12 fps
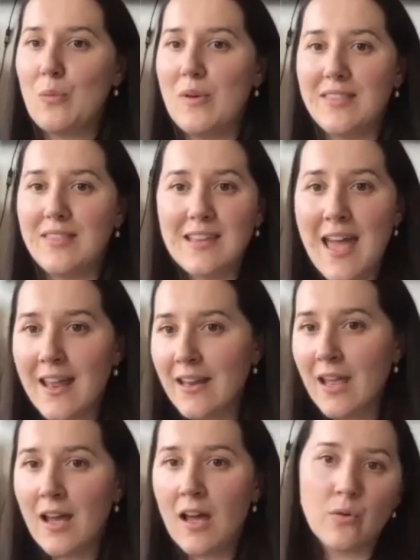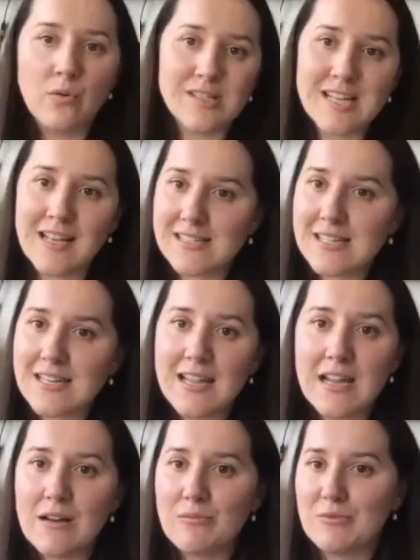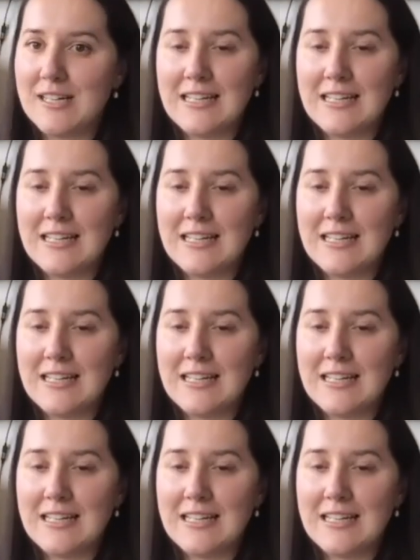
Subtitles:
with Kenya or Tanzania really